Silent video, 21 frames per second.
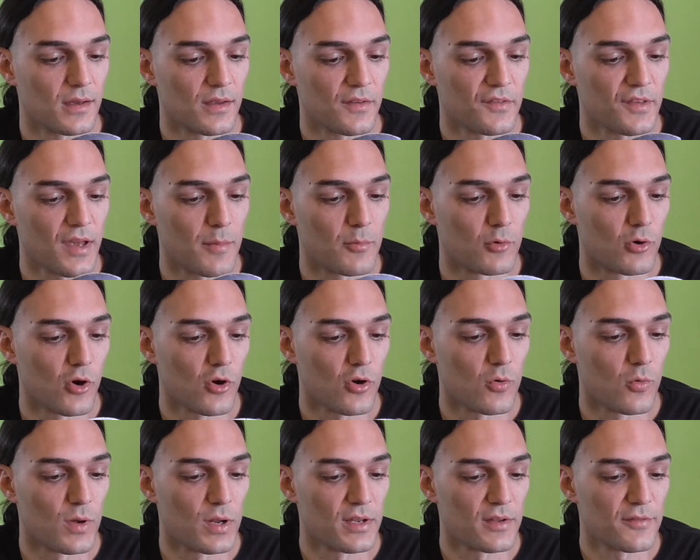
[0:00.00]
some
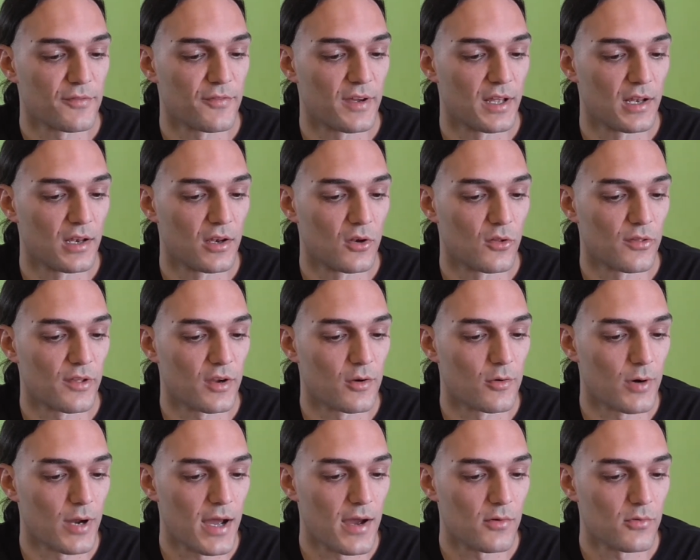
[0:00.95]
rock when it fell on the
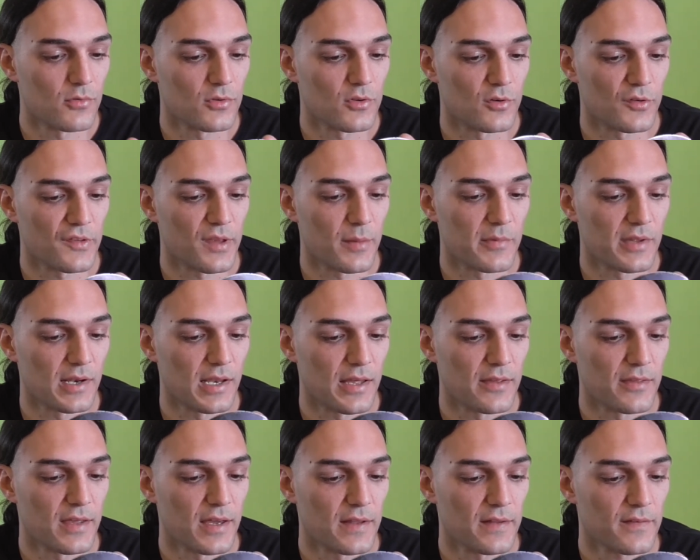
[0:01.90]
ground or something
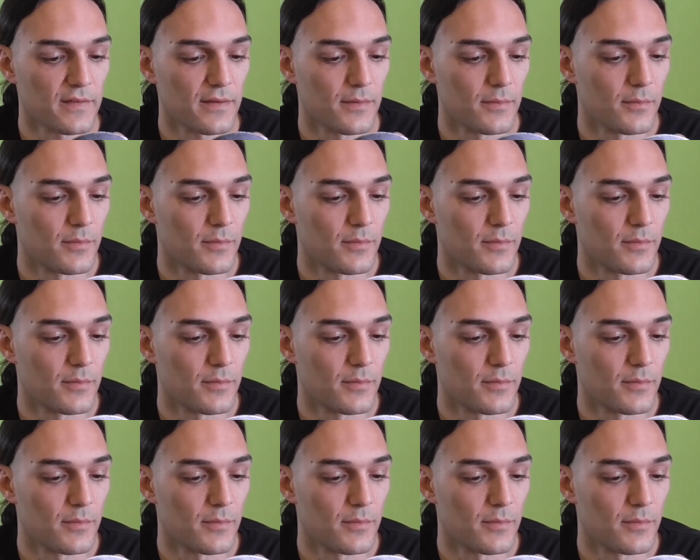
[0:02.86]
like that.